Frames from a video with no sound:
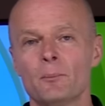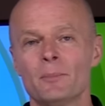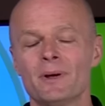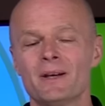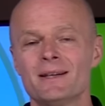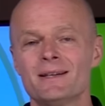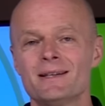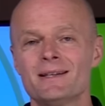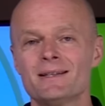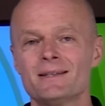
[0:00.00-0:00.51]

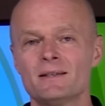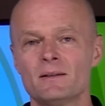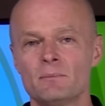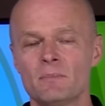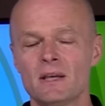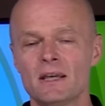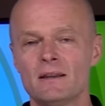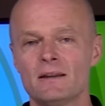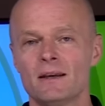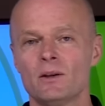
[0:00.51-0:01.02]
but it doesn't
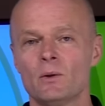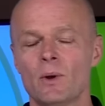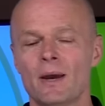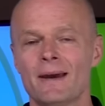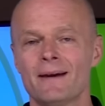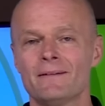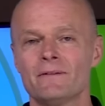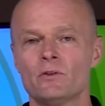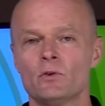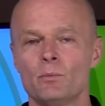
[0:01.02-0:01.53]
mean that you
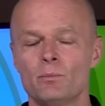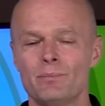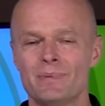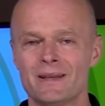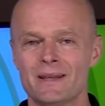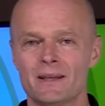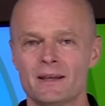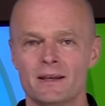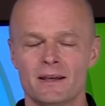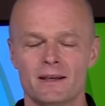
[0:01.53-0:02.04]
have to
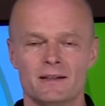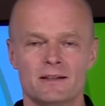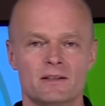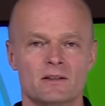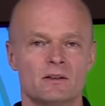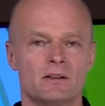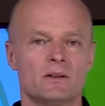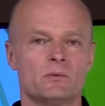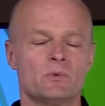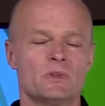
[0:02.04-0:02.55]
be
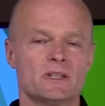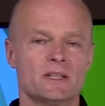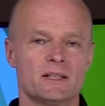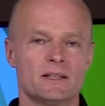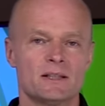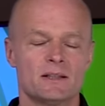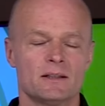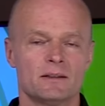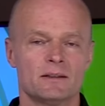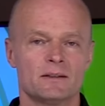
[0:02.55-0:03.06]
insulin
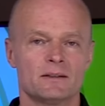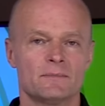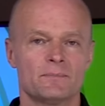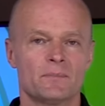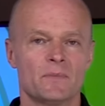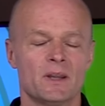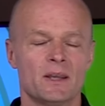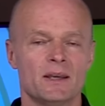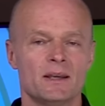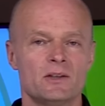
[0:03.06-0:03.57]
resistant.
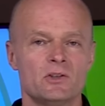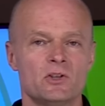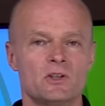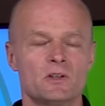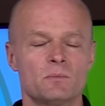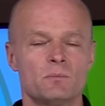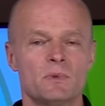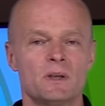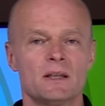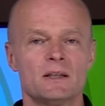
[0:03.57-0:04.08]
It
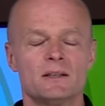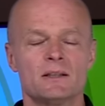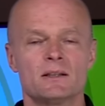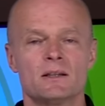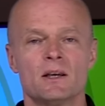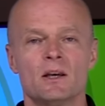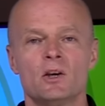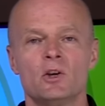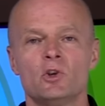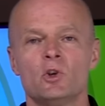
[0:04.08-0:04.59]
just
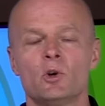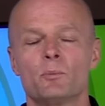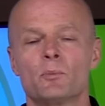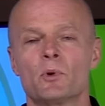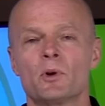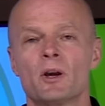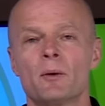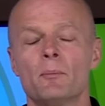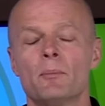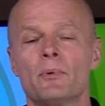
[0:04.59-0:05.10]
means you
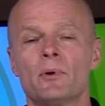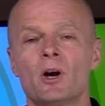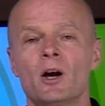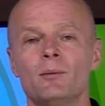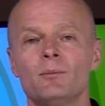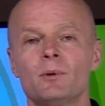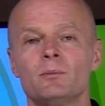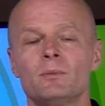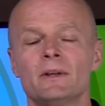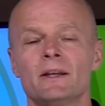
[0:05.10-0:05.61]
can
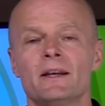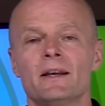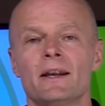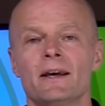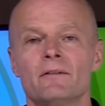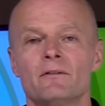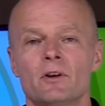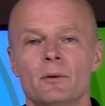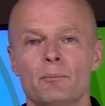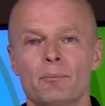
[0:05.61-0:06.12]
probably
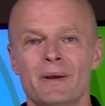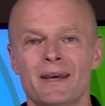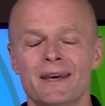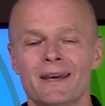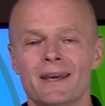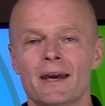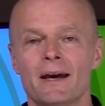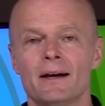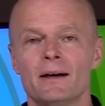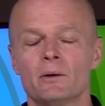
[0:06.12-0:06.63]
never
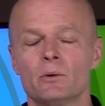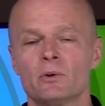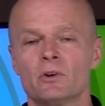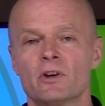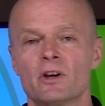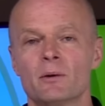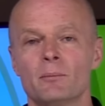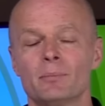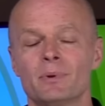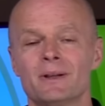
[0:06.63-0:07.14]
pig out
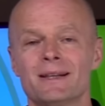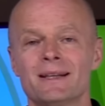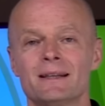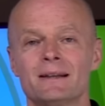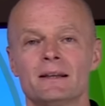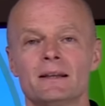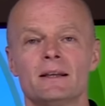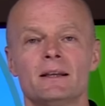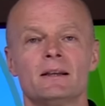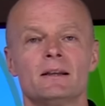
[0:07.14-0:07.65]

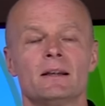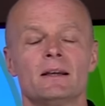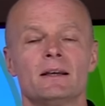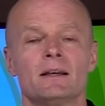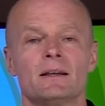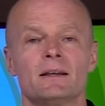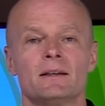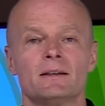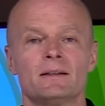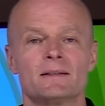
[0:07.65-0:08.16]
completely
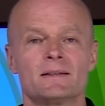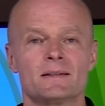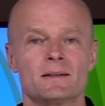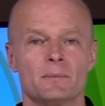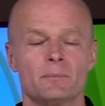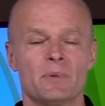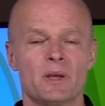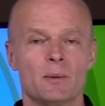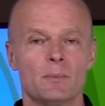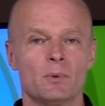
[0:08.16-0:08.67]
like
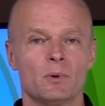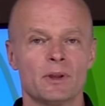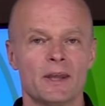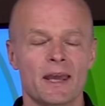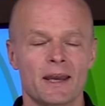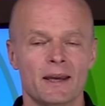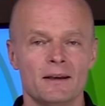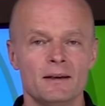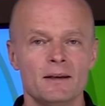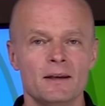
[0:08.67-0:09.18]
some people
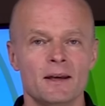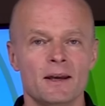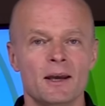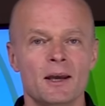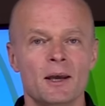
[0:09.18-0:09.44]
can,